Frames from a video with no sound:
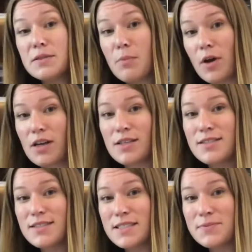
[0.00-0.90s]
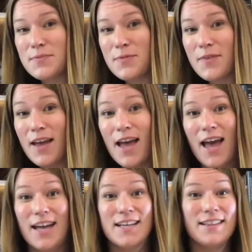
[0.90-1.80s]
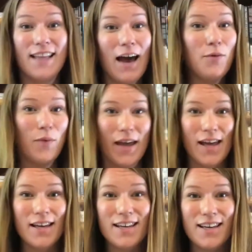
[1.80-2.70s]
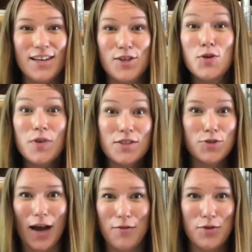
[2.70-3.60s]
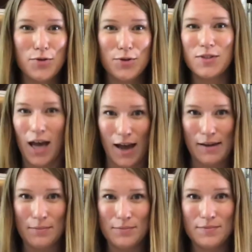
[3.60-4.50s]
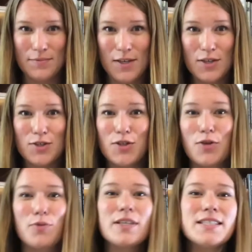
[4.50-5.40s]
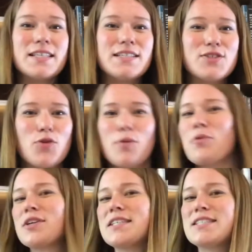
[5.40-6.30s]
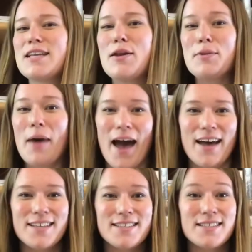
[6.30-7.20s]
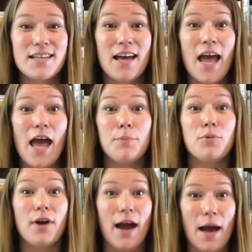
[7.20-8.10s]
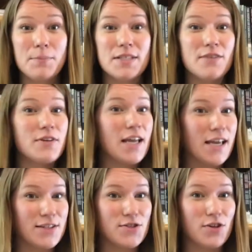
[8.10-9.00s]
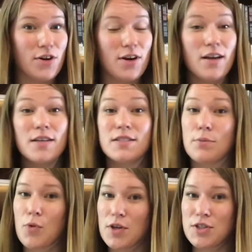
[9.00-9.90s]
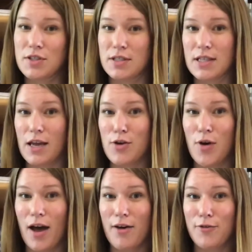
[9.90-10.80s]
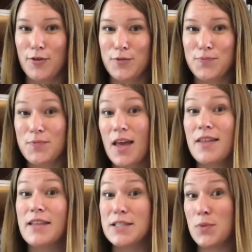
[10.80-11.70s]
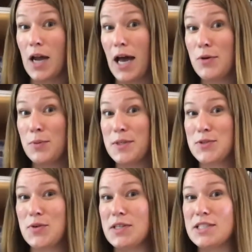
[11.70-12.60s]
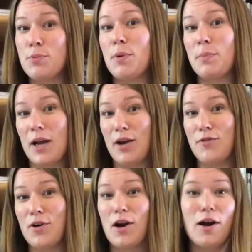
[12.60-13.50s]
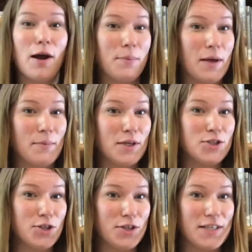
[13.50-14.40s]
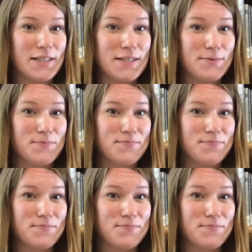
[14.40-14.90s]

books, and in that way you can travel through time to the recent or more distant past and perhaps even answer some questions that you have. That's what I will be doing to prepare for our upcoming journeys.